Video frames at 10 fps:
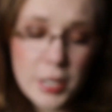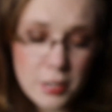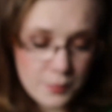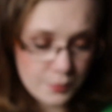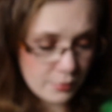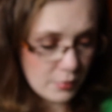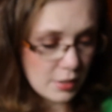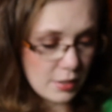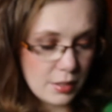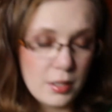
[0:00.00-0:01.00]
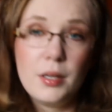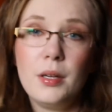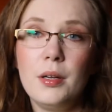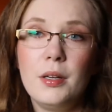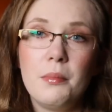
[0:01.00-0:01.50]
it.
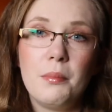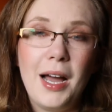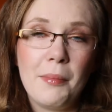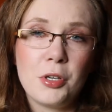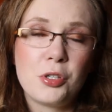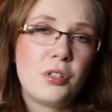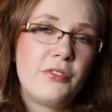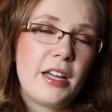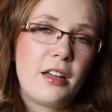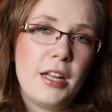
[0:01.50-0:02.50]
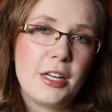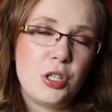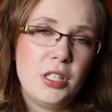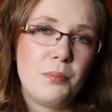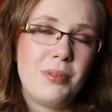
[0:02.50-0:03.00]
I'm not sure if I can
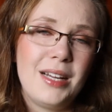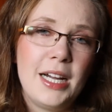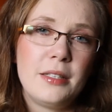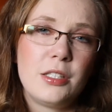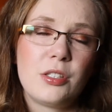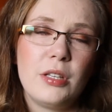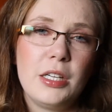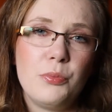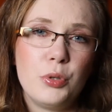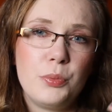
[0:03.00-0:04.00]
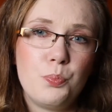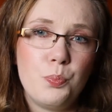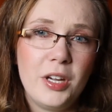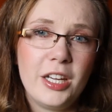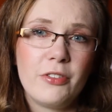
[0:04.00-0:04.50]
actually apply this so that it would
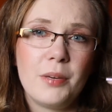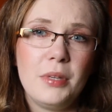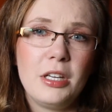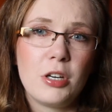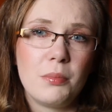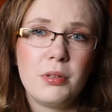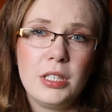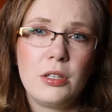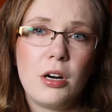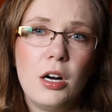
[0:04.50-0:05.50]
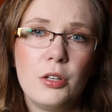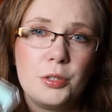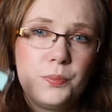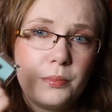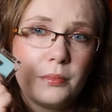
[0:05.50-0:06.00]
give up the complete color.
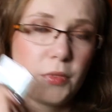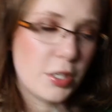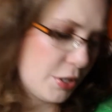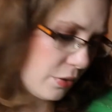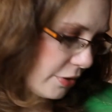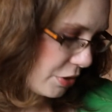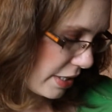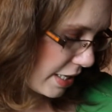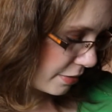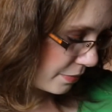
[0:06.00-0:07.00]
So there's that.